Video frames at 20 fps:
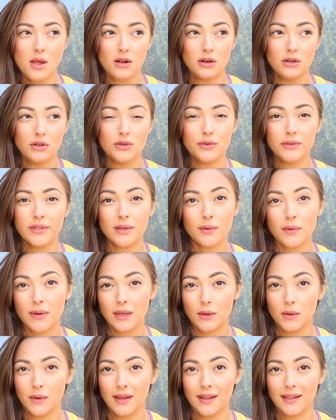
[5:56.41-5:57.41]
losing
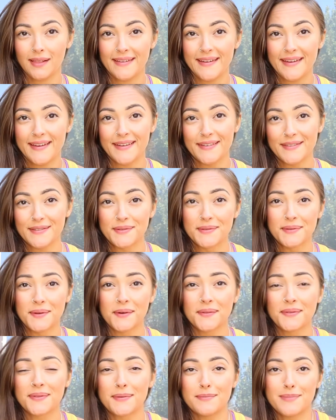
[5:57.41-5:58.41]
weight quickly is
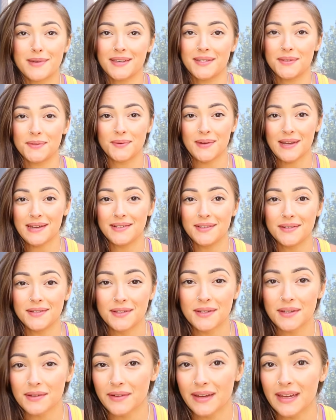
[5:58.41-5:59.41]
not the best way to
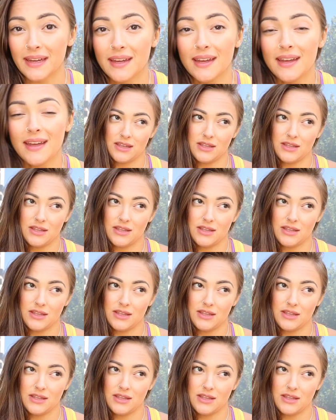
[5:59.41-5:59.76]
do it.